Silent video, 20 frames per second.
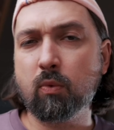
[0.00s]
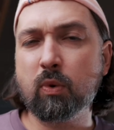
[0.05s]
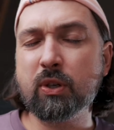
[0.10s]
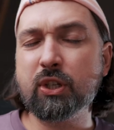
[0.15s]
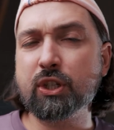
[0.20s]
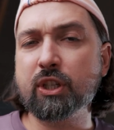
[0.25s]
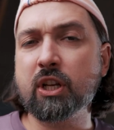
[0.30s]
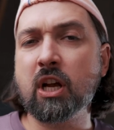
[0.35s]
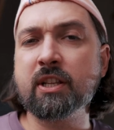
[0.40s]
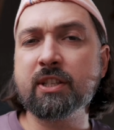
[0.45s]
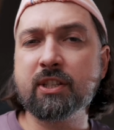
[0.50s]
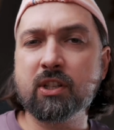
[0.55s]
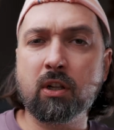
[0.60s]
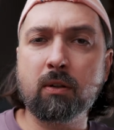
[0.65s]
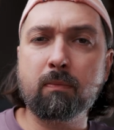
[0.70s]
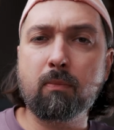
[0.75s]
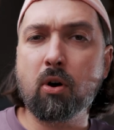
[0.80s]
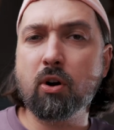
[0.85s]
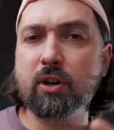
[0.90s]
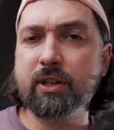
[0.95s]
which is console
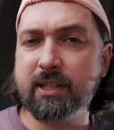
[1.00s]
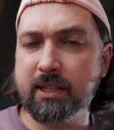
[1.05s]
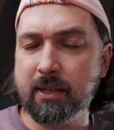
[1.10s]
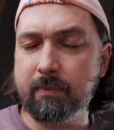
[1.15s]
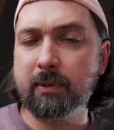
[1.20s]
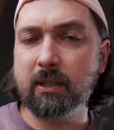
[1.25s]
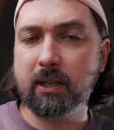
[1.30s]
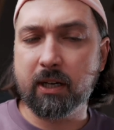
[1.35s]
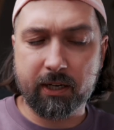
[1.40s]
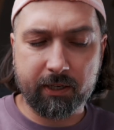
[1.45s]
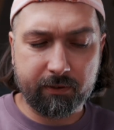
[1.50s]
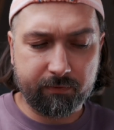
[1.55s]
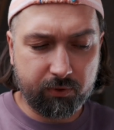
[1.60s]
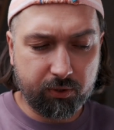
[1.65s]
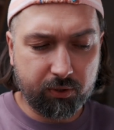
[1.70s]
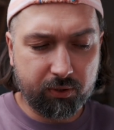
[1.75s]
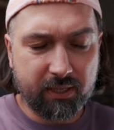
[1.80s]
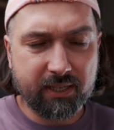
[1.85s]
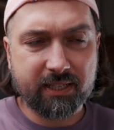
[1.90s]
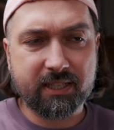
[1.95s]
more similar
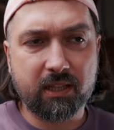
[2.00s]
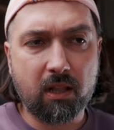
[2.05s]
to this